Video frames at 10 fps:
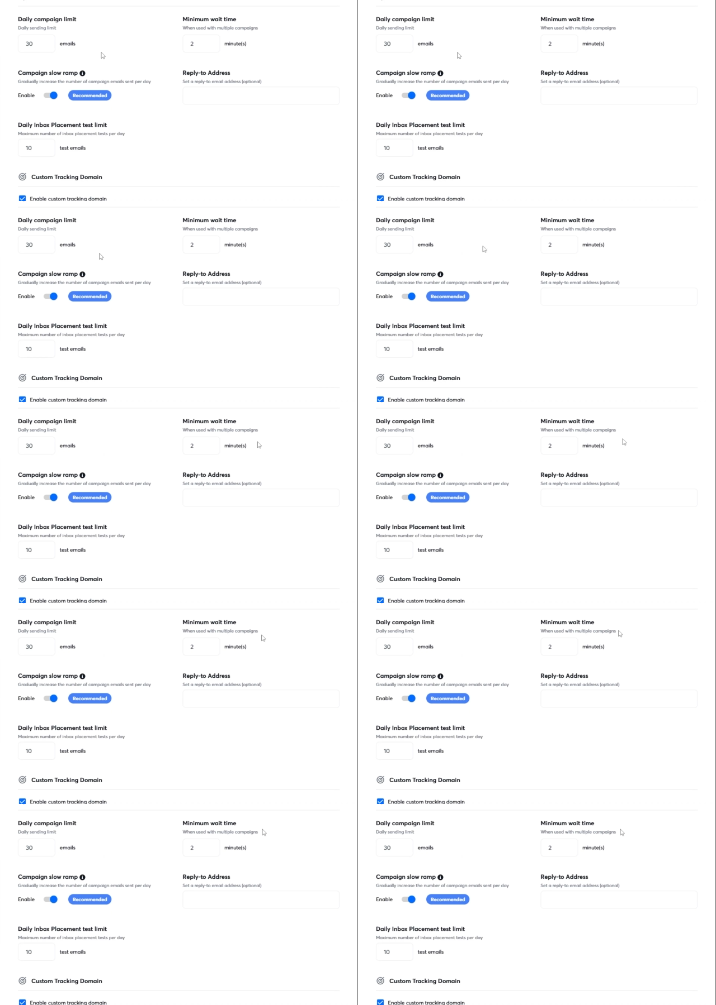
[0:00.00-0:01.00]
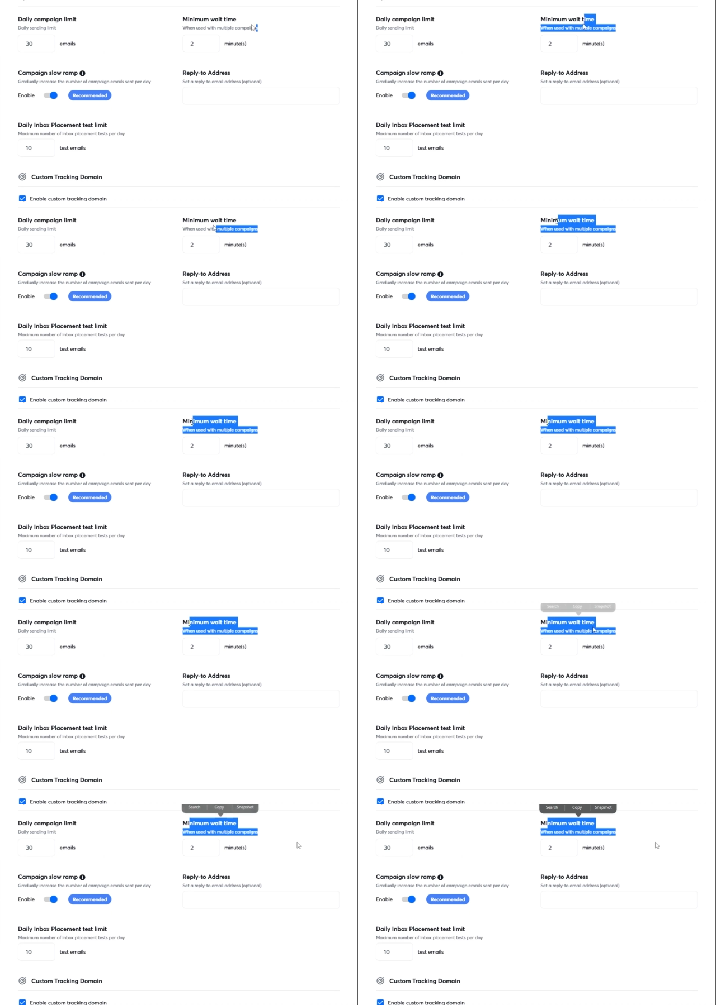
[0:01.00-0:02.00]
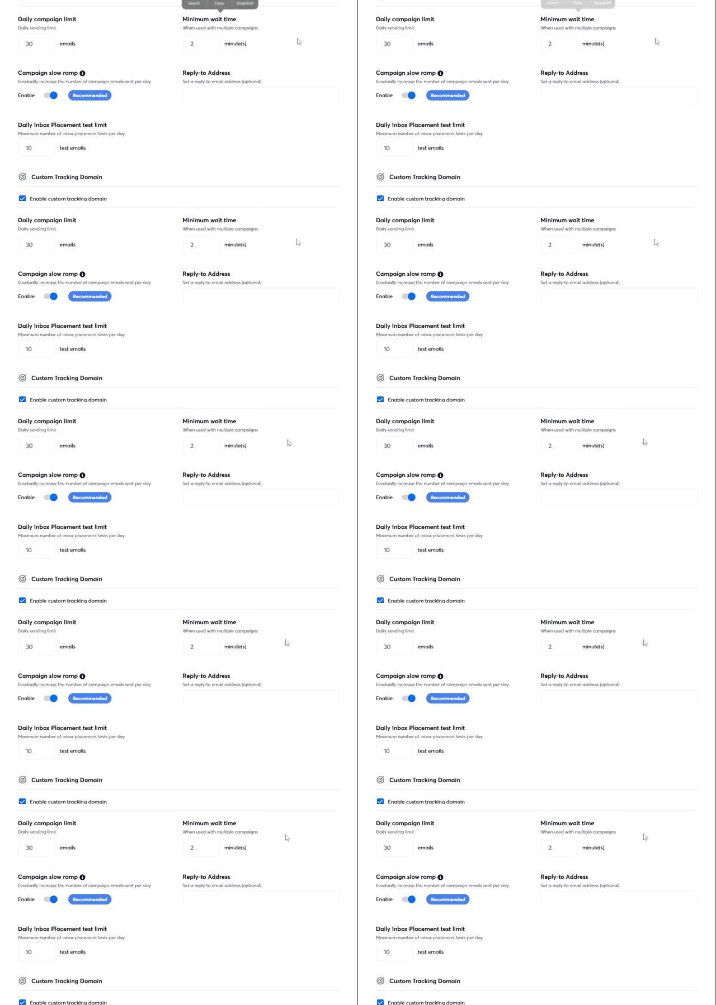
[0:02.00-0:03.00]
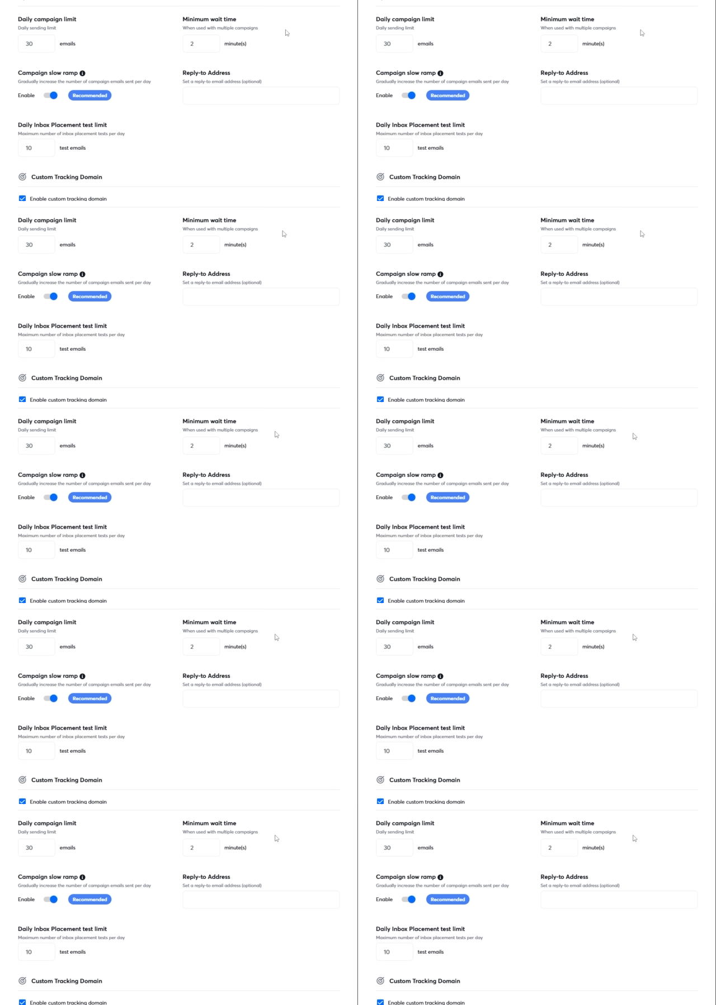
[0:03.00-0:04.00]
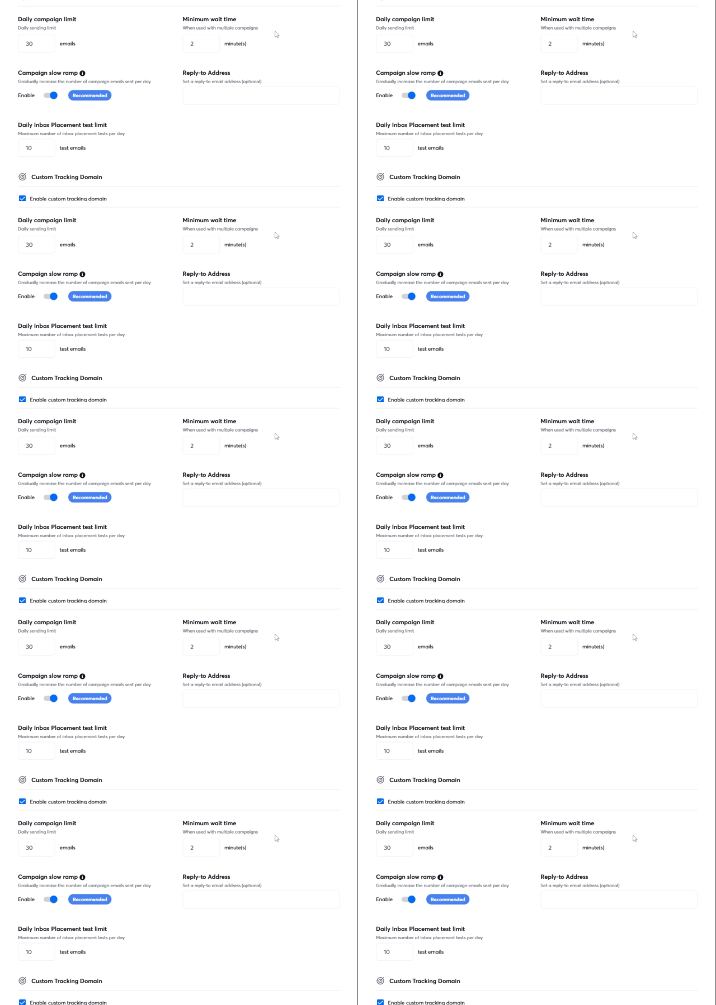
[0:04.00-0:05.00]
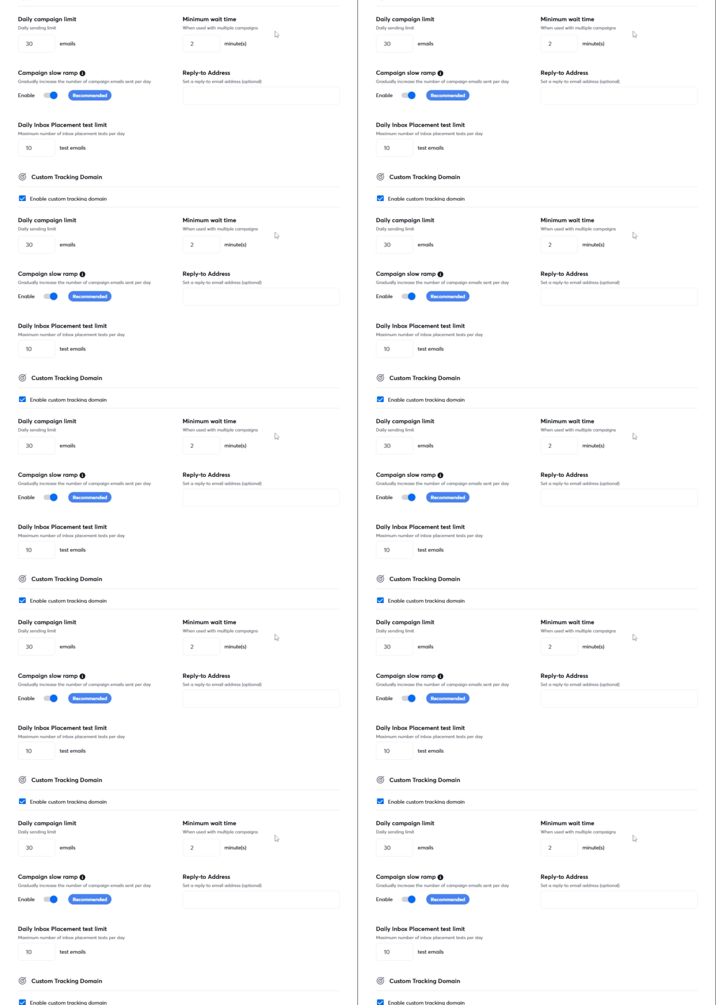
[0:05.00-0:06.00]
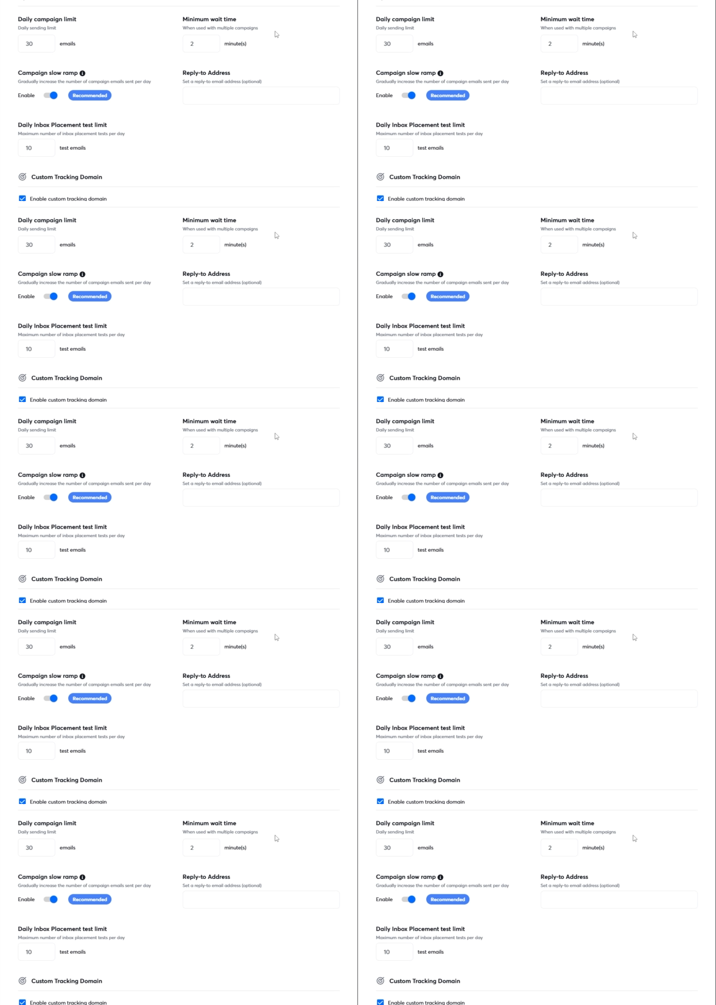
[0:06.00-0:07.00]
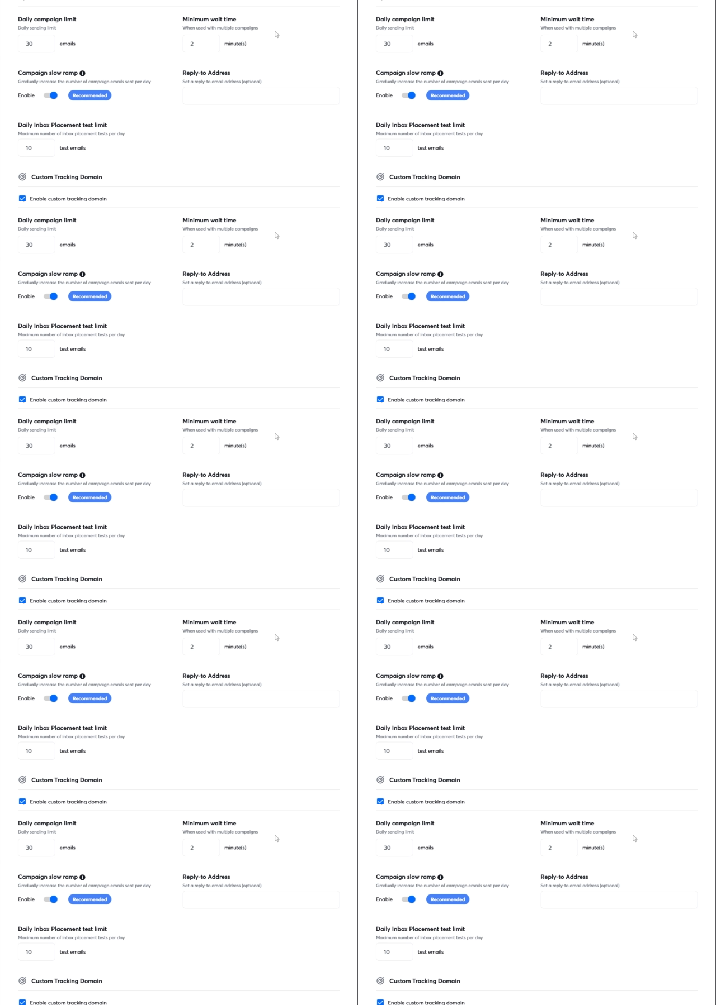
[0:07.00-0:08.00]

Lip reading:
[unreadable: no face in view]